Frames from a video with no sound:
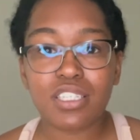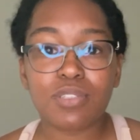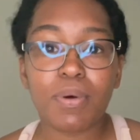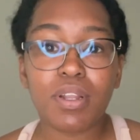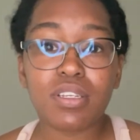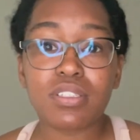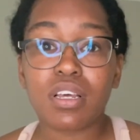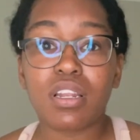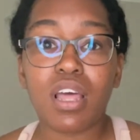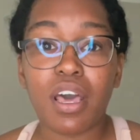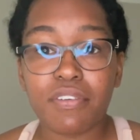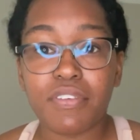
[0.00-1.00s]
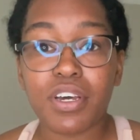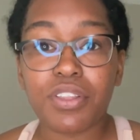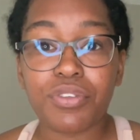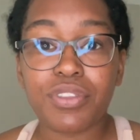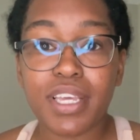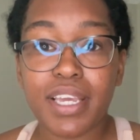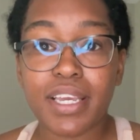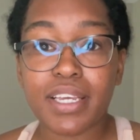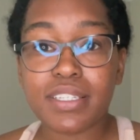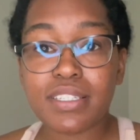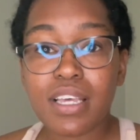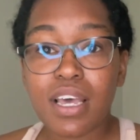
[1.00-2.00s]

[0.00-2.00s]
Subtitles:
as well as a lot of other things